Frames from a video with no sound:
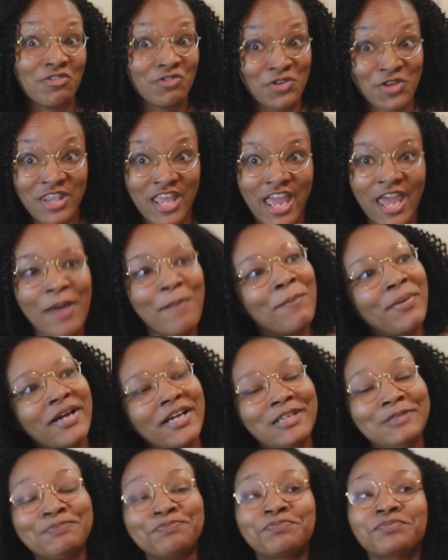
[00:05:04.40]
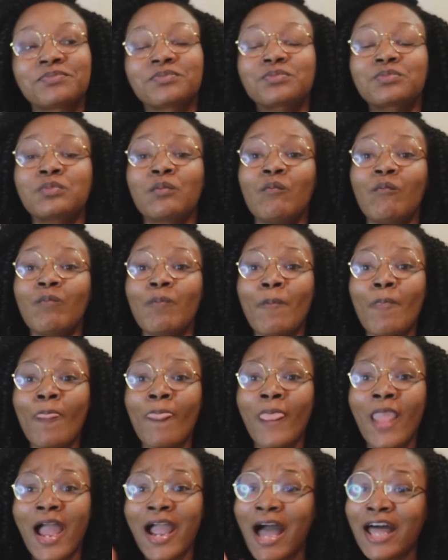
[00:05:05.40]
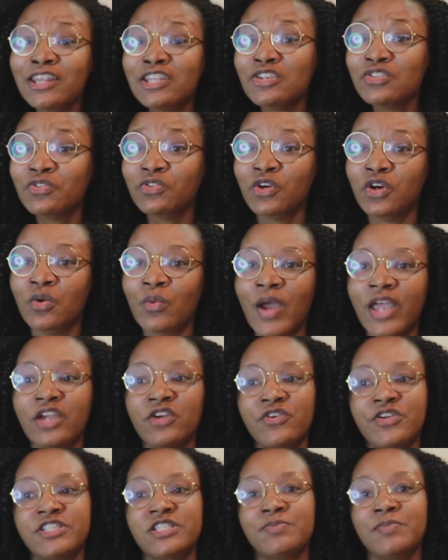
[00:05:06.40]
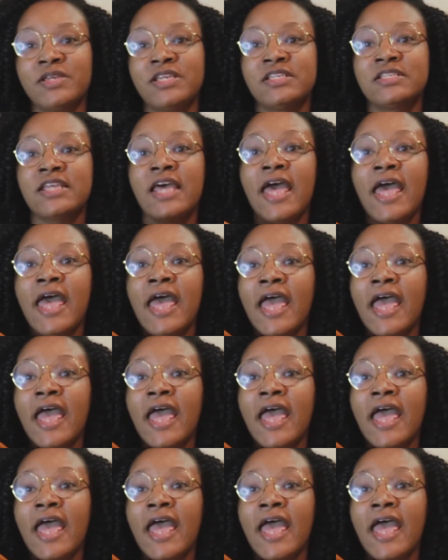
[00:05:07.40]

for that, but I got this for a white Christmas